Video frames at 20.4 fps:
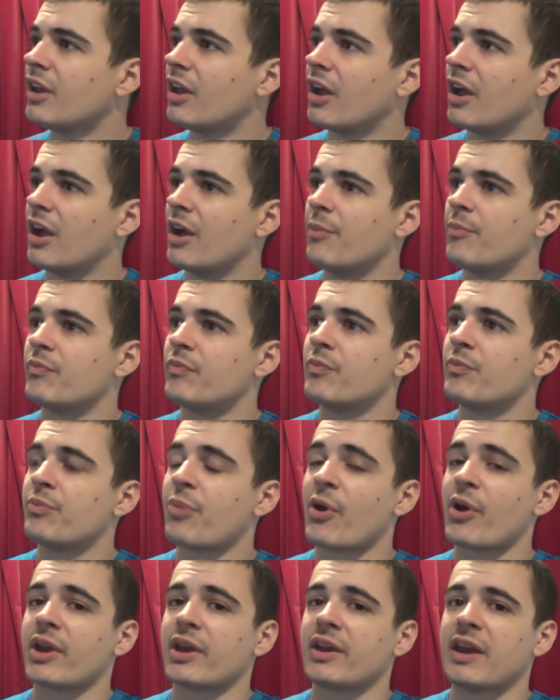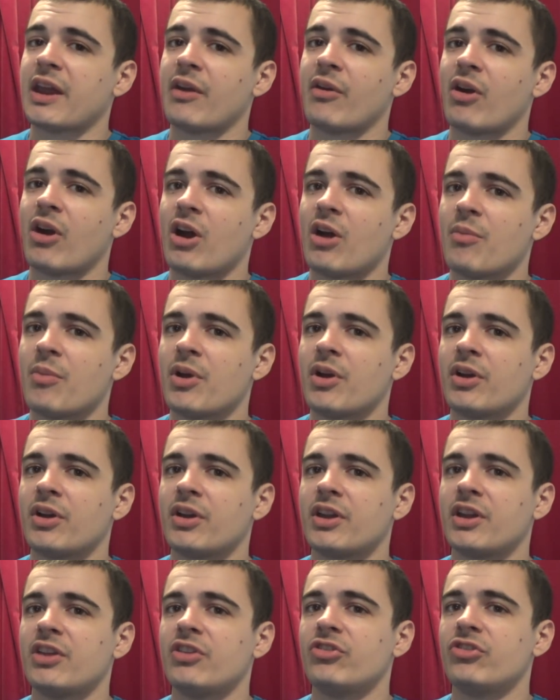Um, buying their armour
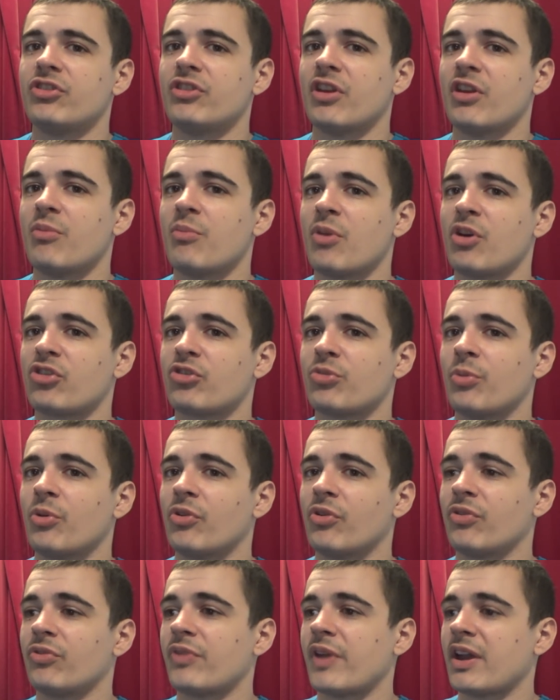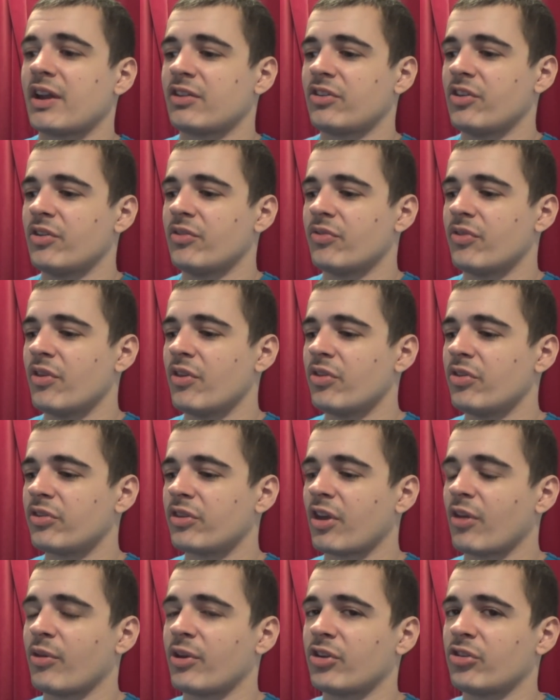is, you know, much more effective than
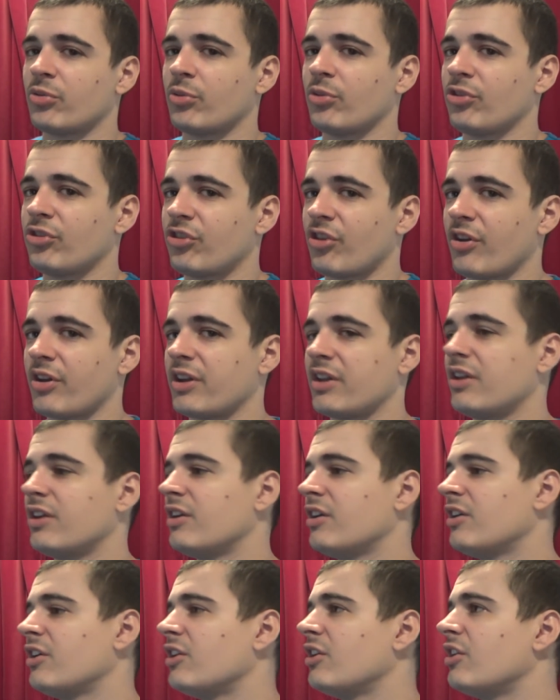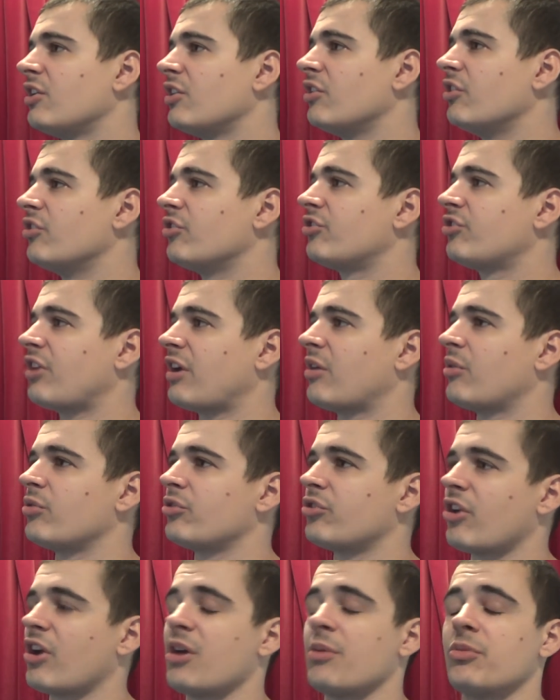going to a site that
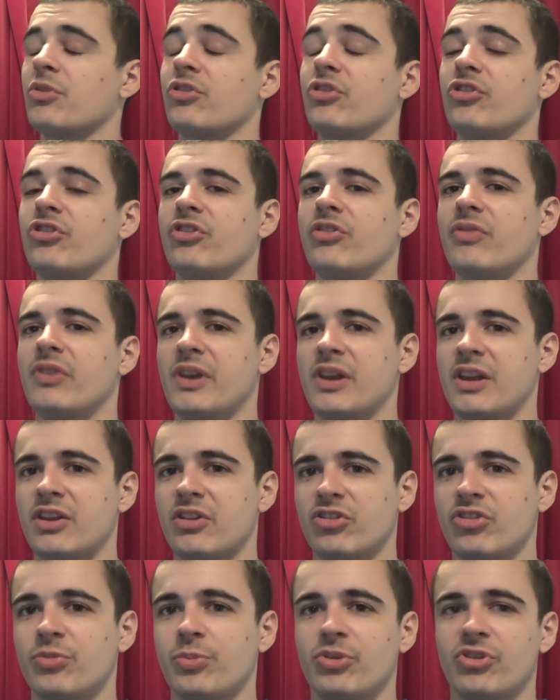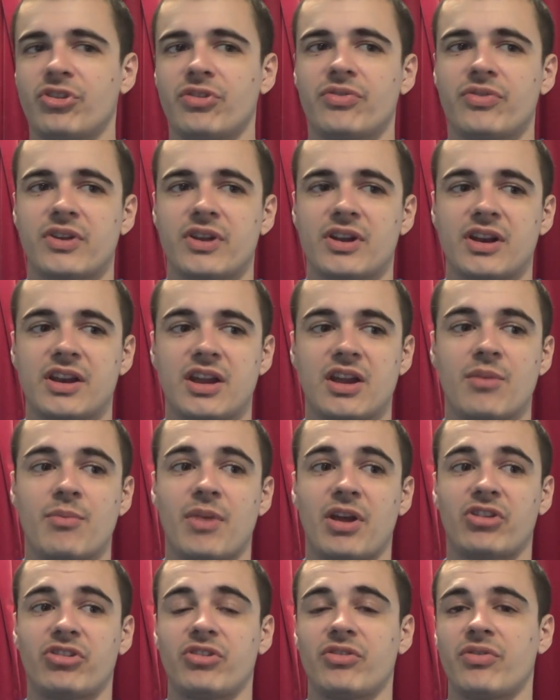sells armour to civilians specifically at a
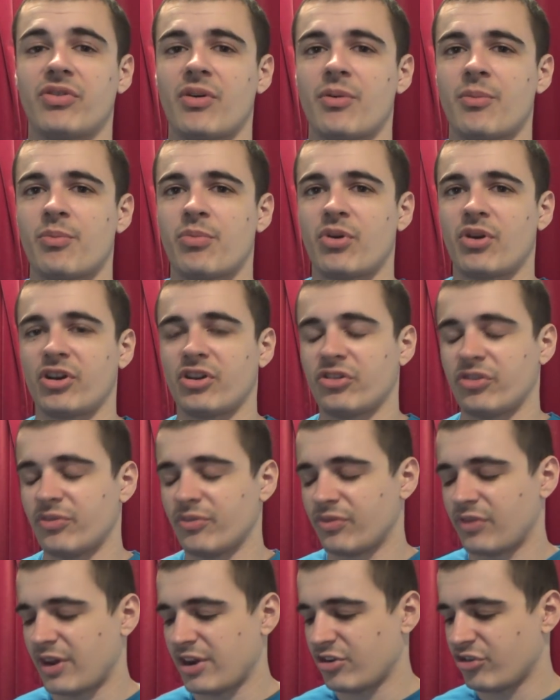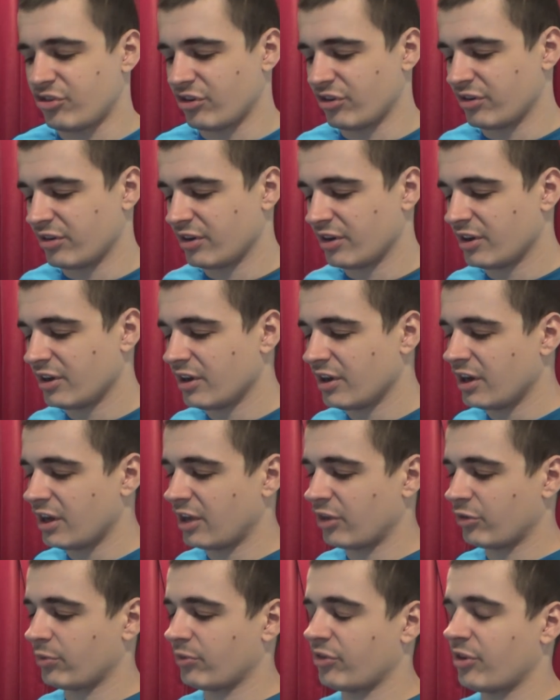massive price inflation.
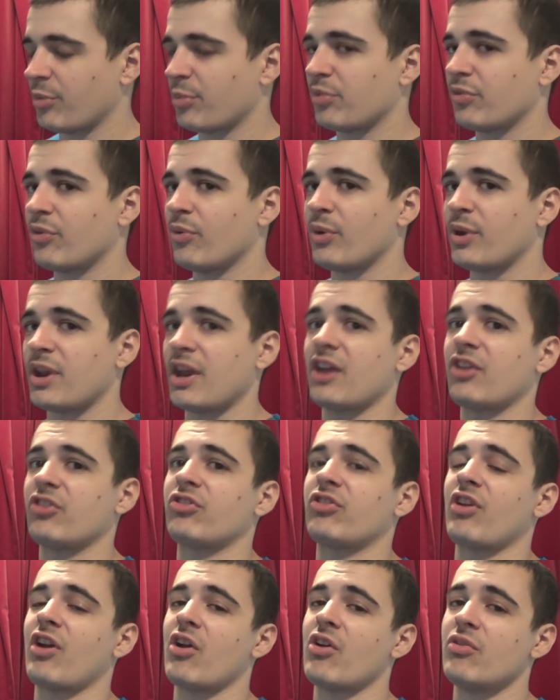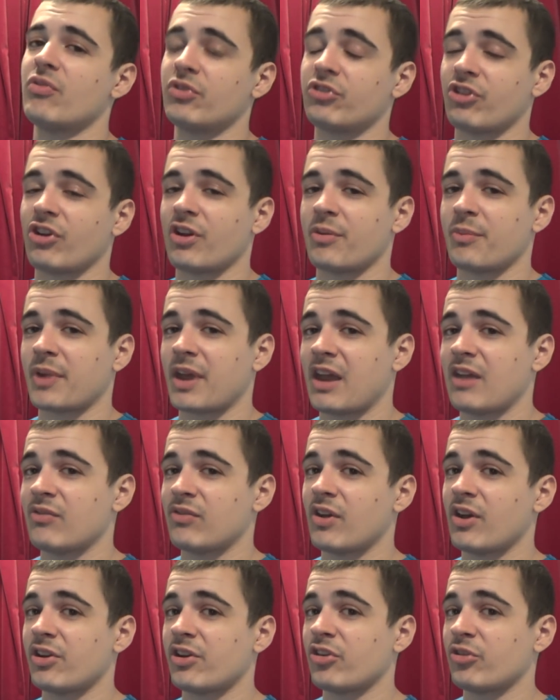As we've said before, yes, over time
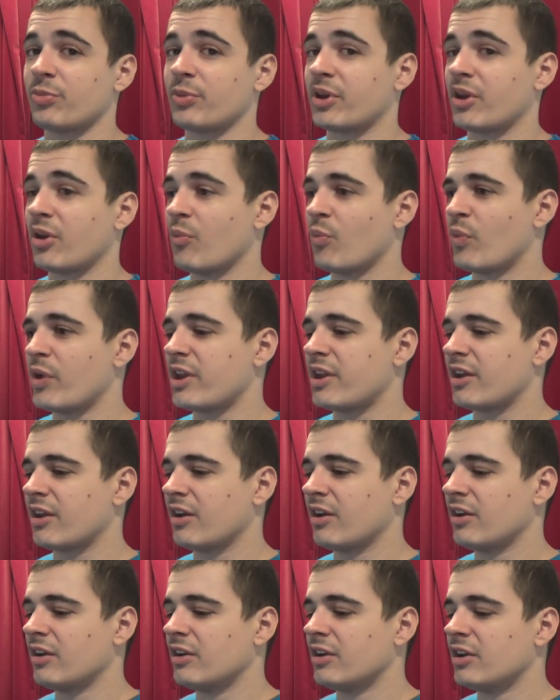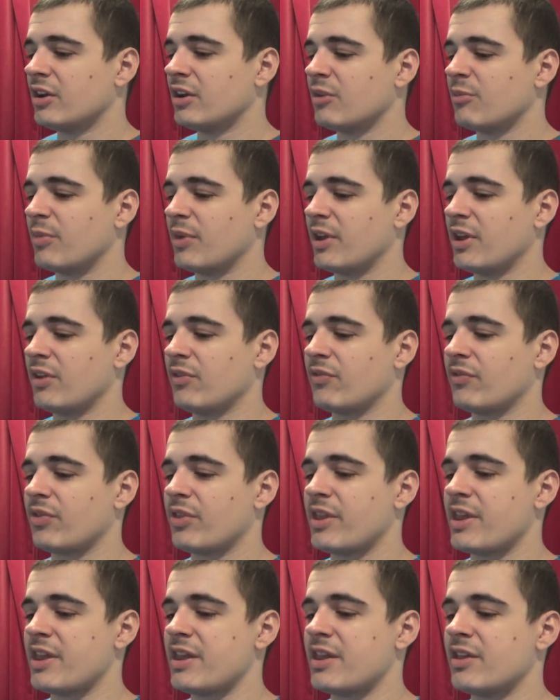Kevlar does become weaker, but if
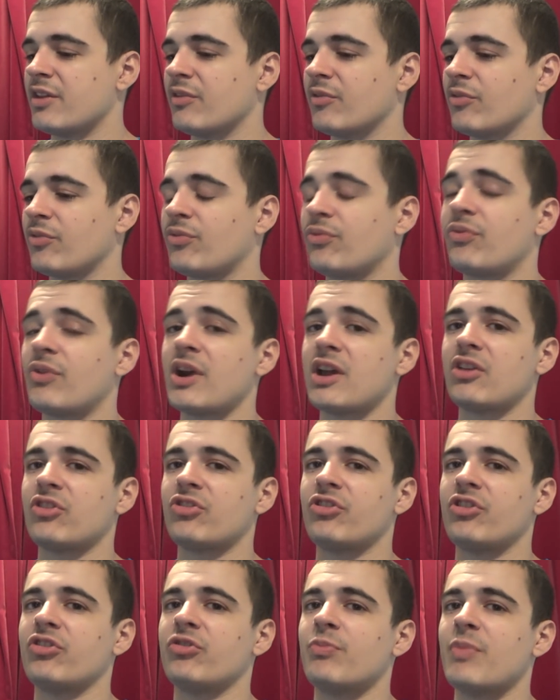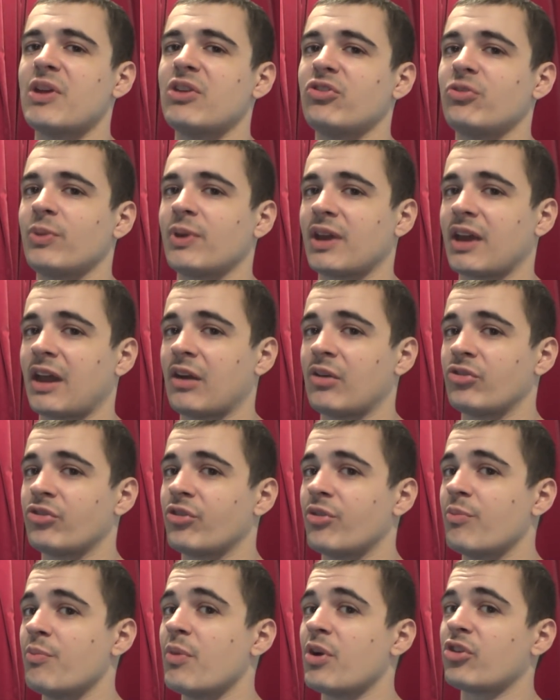the frets it's meant to
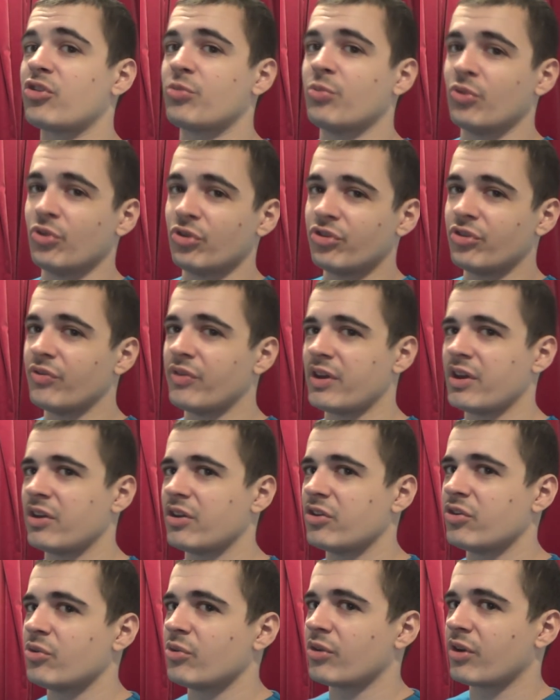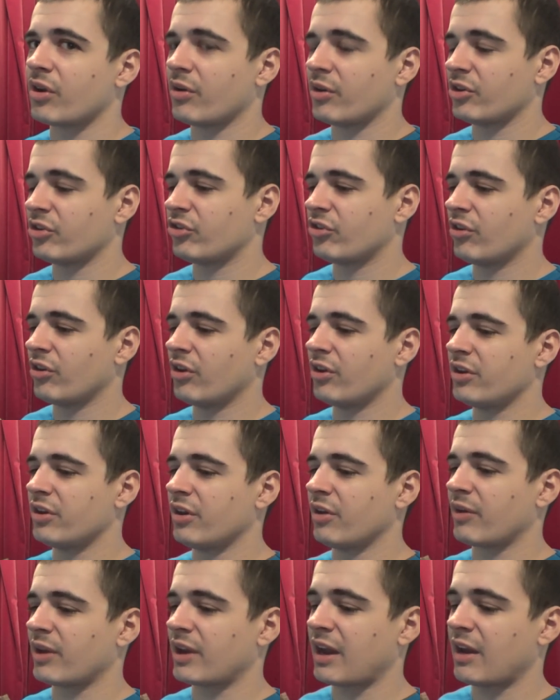encounter are much more severe than you're going to you
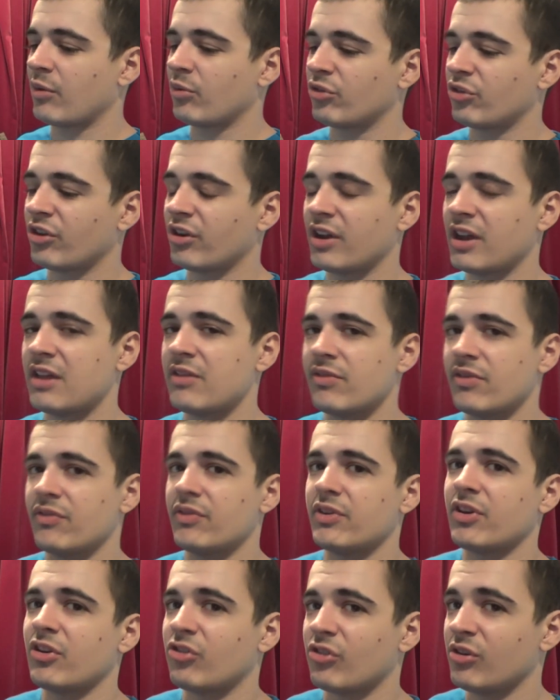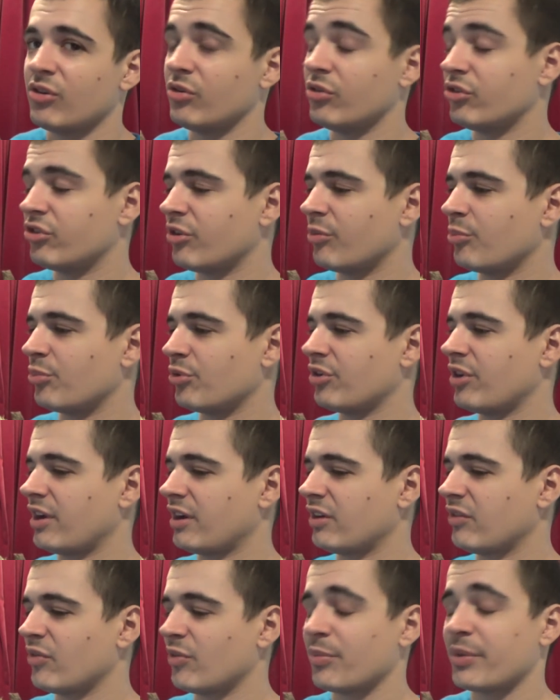know encounter, even if it does lose some
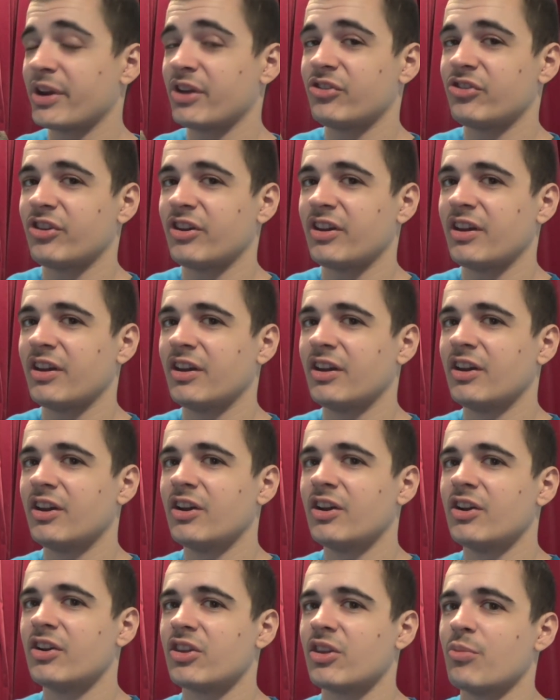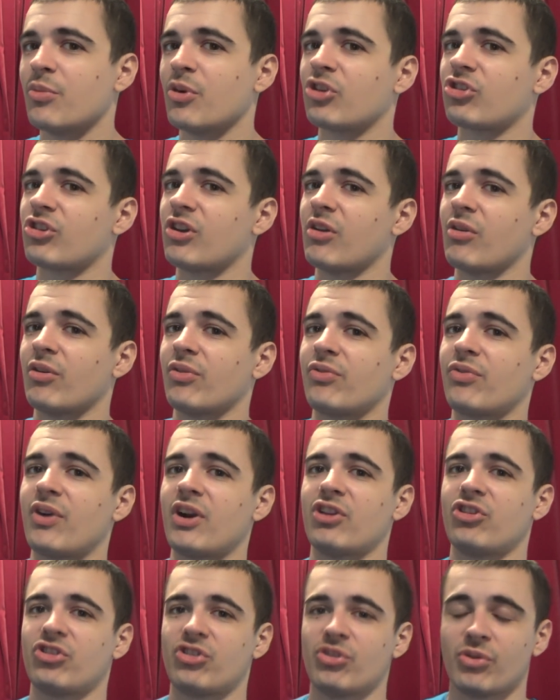protective ability, the much lower
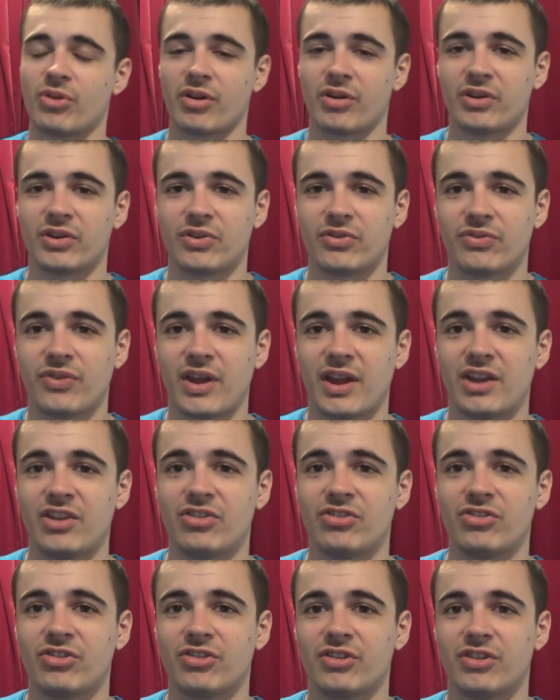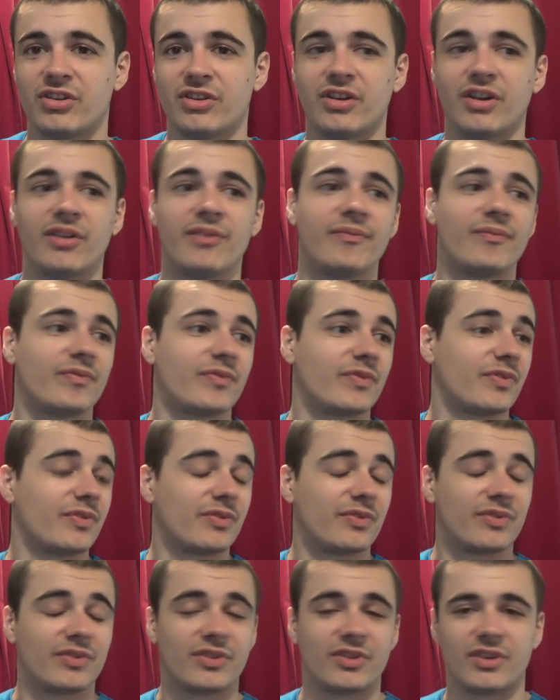frets you're going to face, you know,
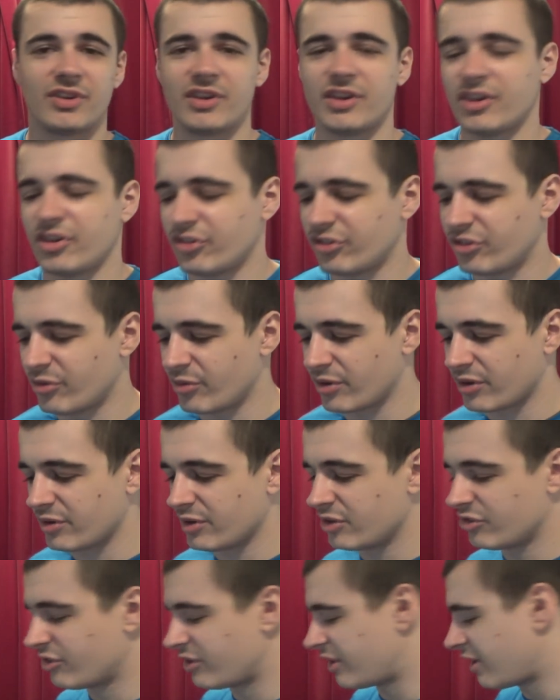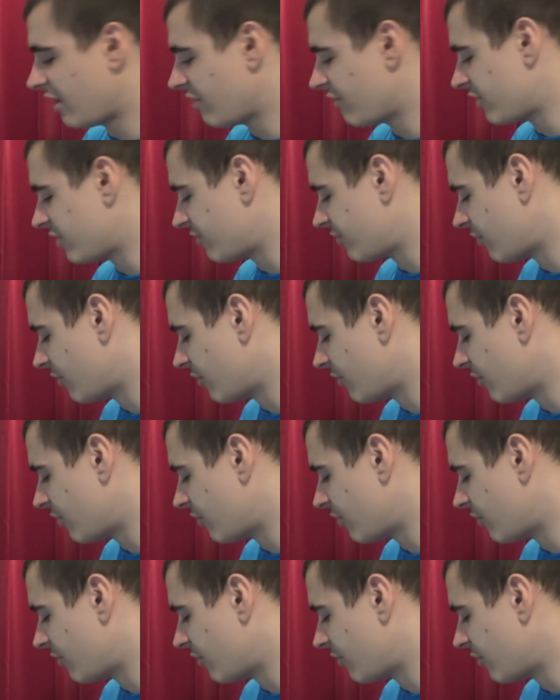it's still going to easily cover you